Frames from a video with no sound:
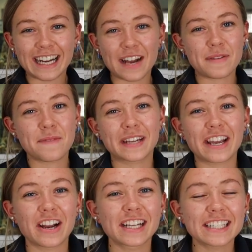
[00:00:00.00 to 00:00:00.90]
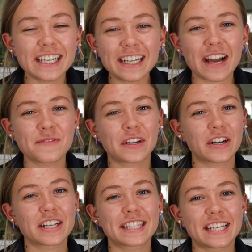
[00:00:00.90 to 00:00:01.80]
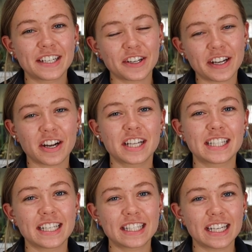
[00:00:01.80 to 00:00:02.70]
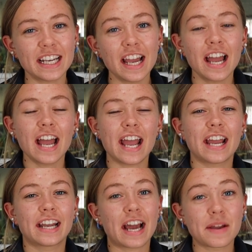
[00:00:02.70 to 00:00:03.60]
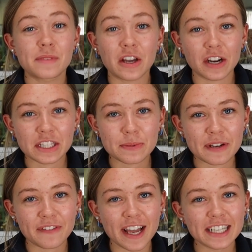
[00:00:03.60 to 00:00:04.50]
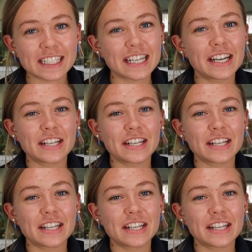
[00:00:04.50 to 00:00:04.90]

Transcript: I'm Emma Carrington. I'm a current senior here at DC, and I'm the Arts Prefect.